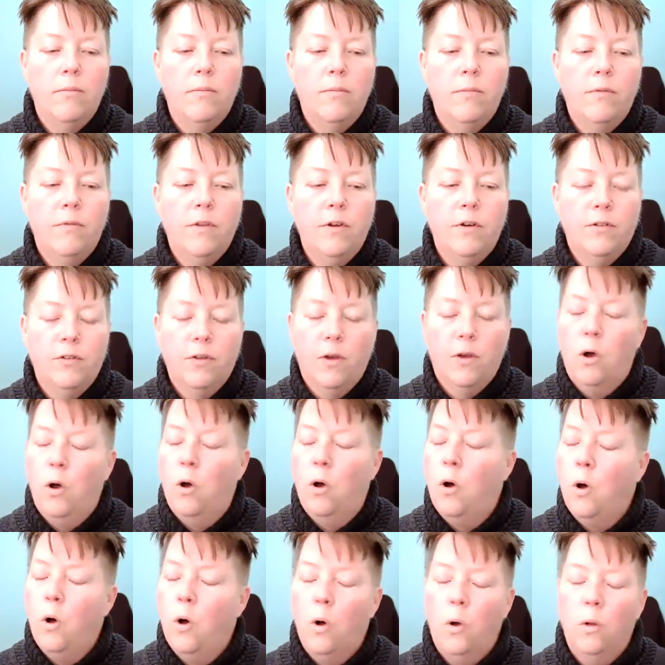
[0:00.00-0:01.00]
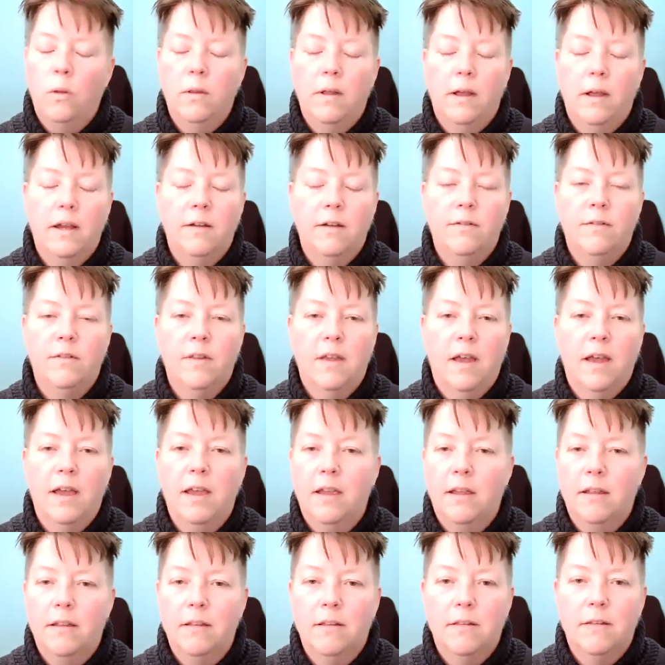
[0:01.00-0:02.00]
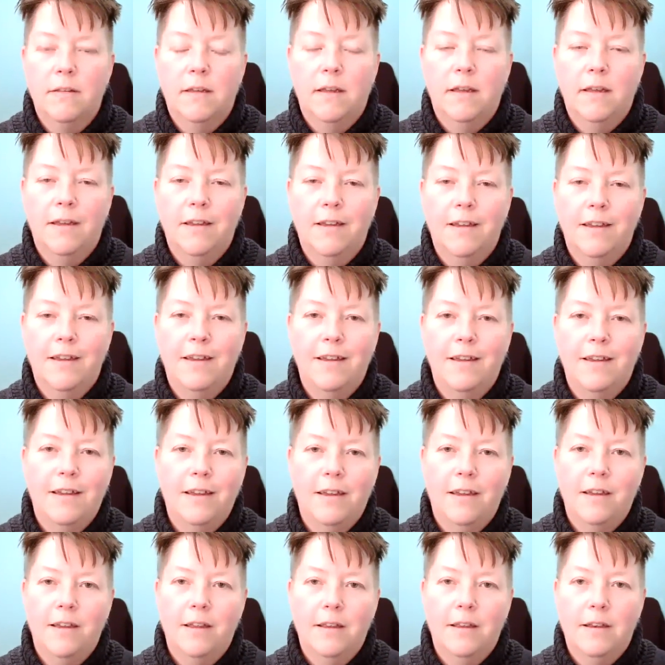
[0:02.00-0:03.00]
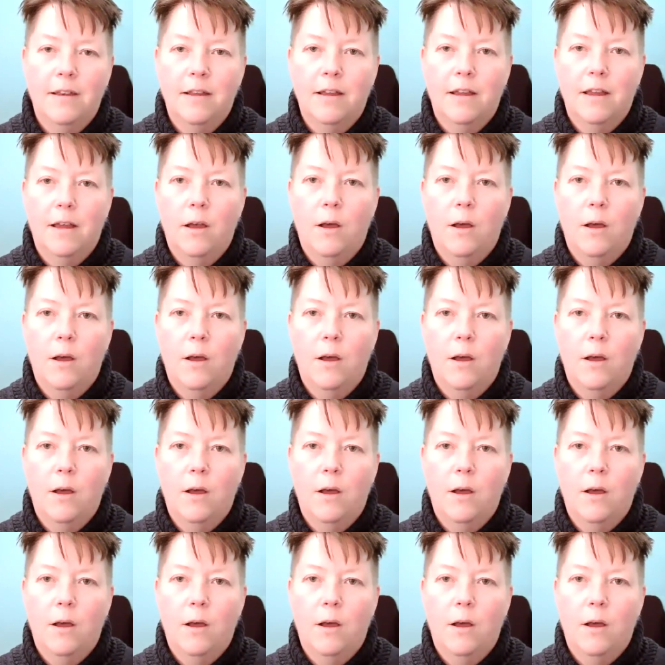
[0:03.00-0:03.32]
there's a whole lot of science and